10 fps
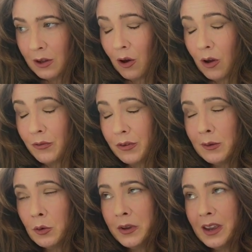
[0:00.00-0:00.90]
Hopefully
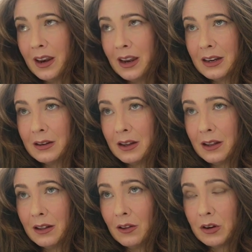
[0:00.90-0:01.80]
we'll be getting
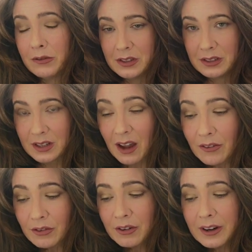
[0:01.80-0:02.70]
a lot of
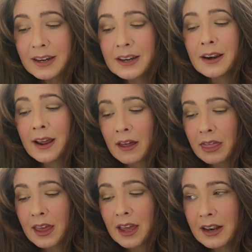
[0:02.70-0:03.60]
discovery now
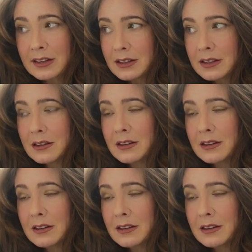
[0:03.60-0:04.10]
that